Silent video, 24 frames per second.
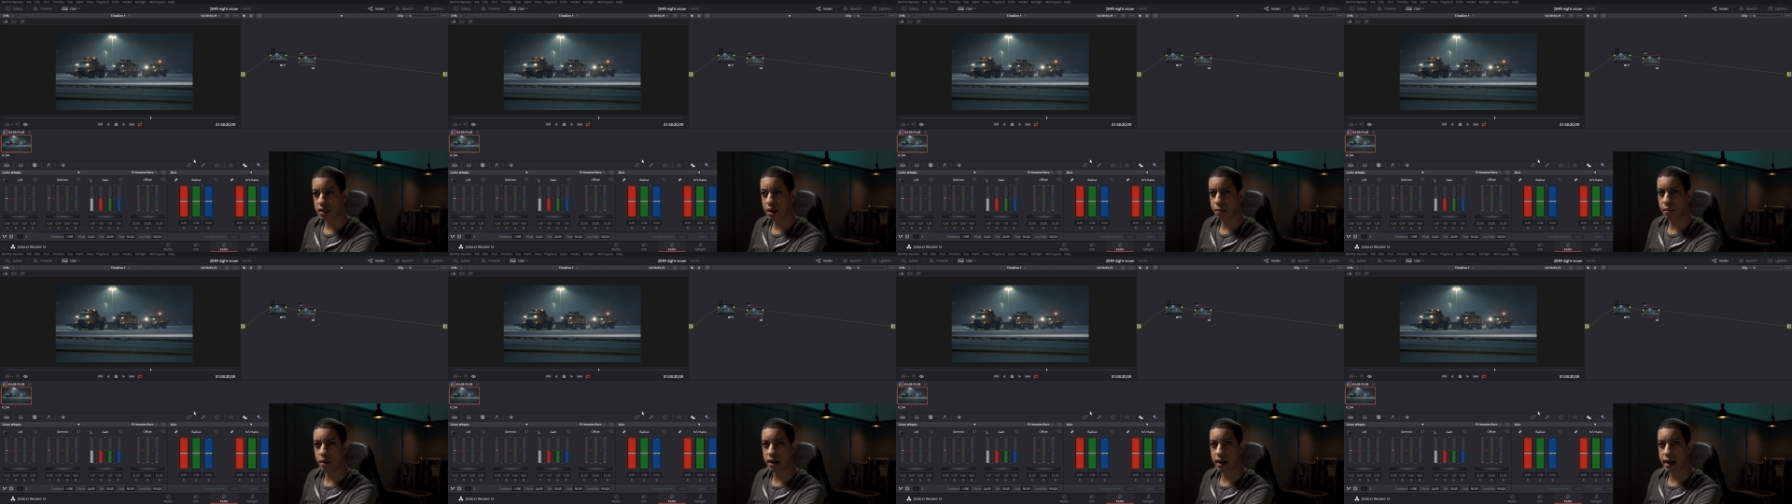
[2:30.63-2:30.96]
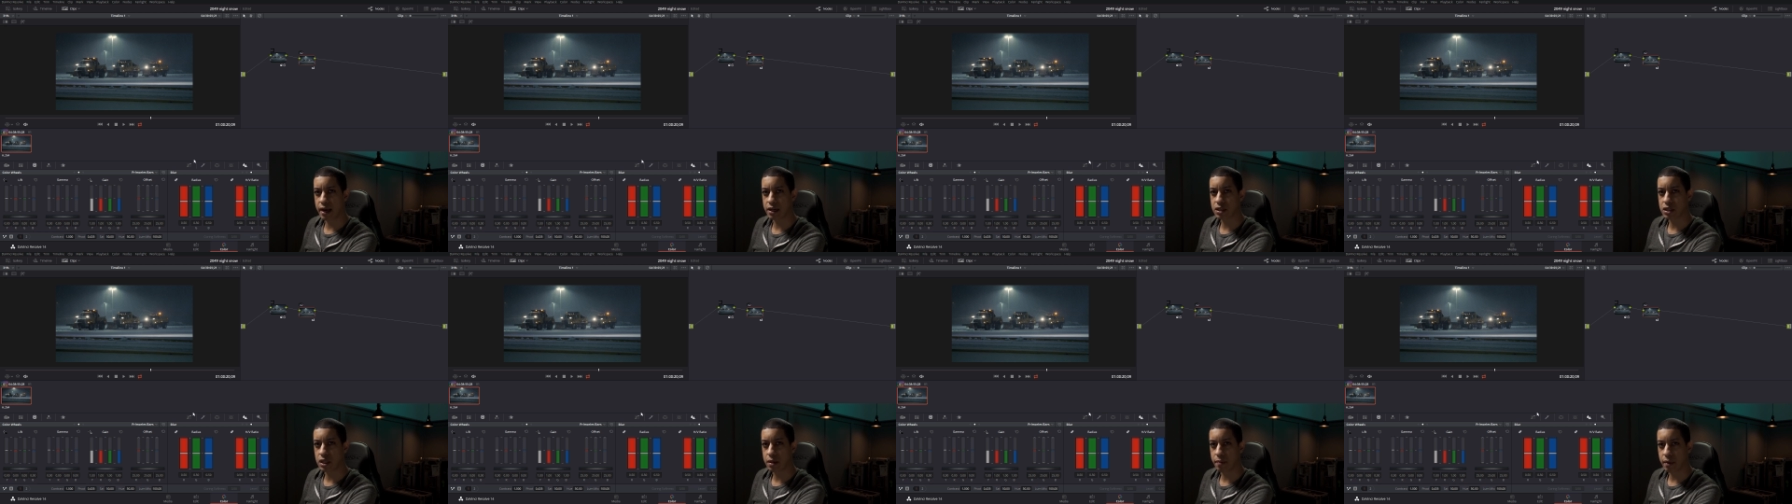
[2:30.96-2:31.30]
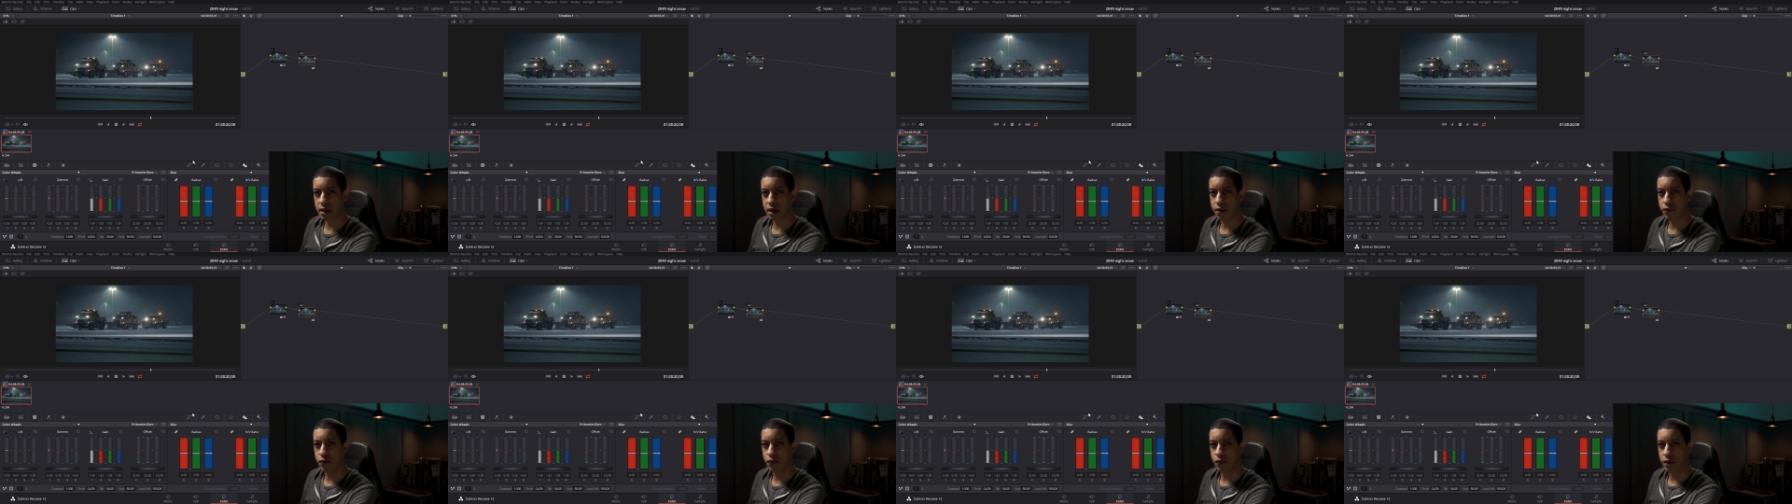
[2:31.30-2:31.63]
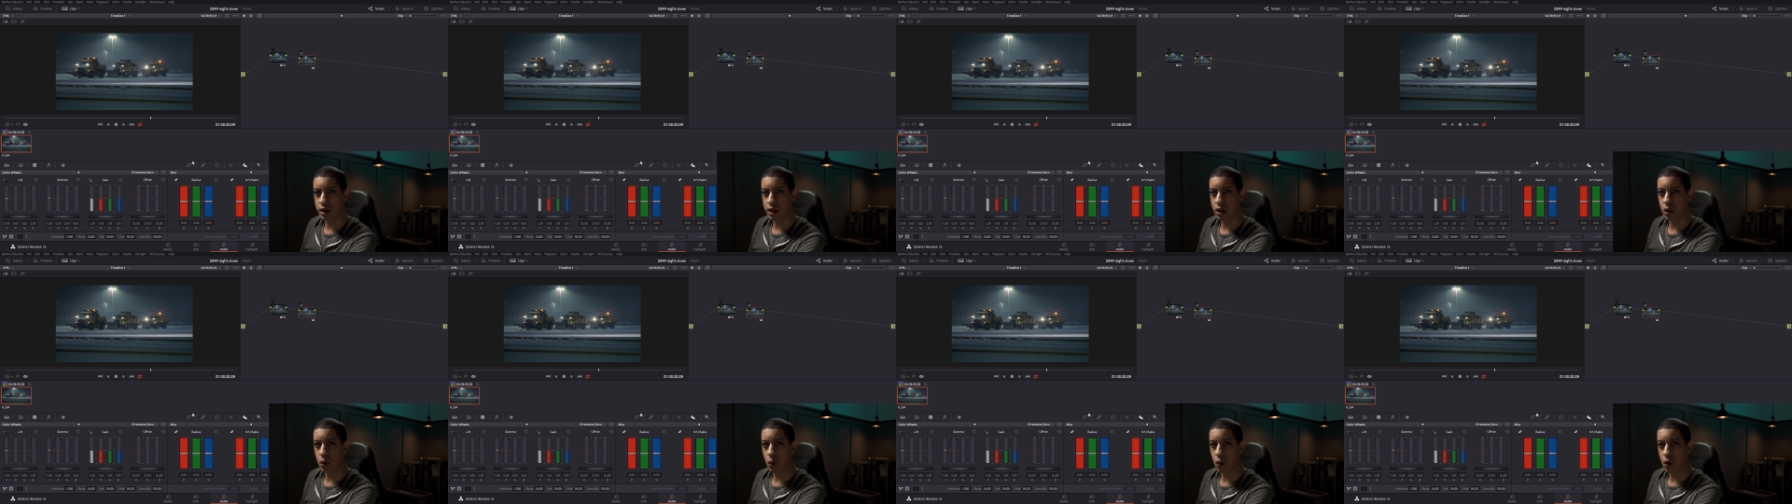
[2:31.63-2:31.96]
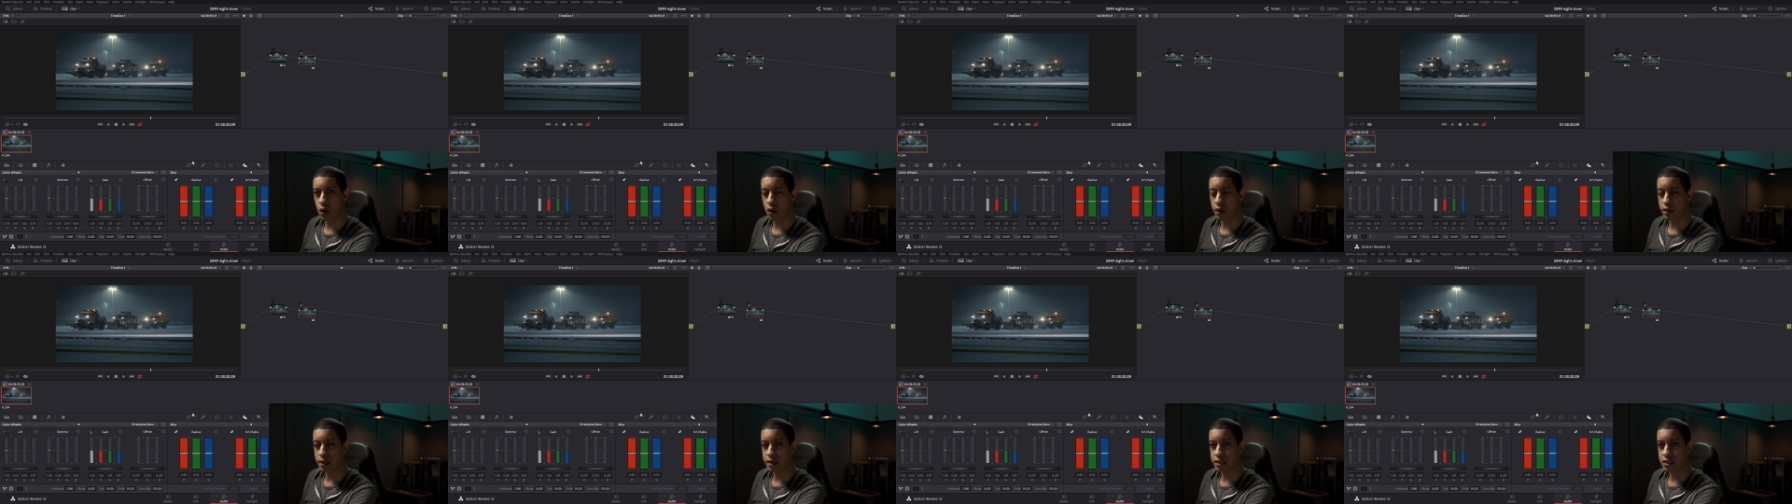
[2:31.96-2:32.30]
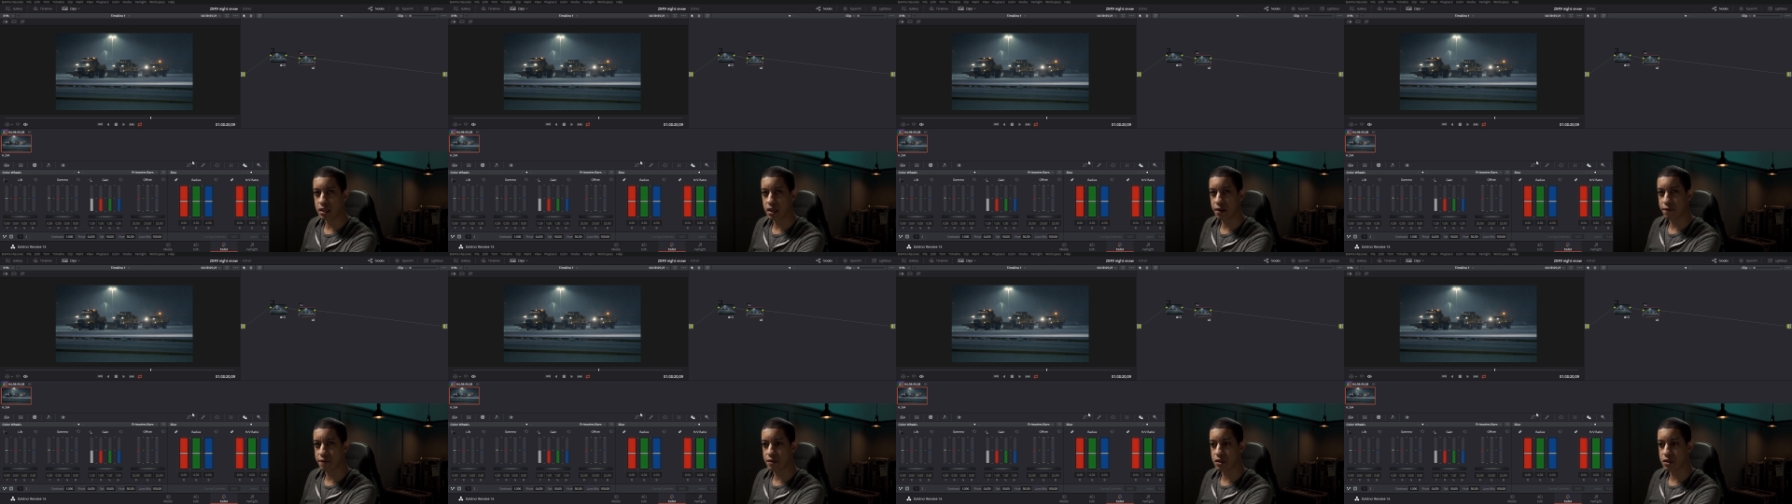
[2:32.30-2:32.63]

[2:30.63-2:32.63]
I might actually make a video on this. If